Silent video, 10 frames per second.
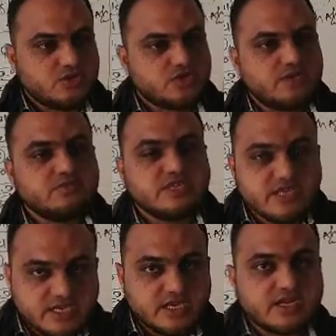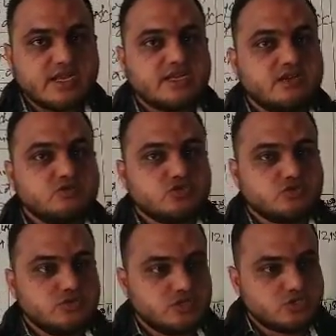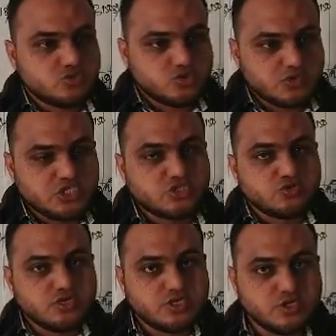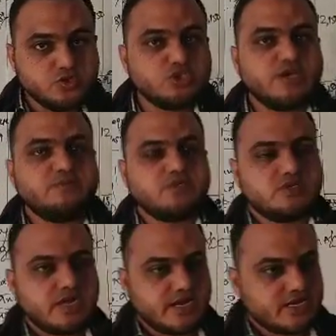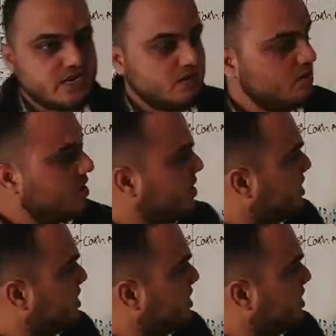So I'm thinking right now, students, to switch to the new chapter right now,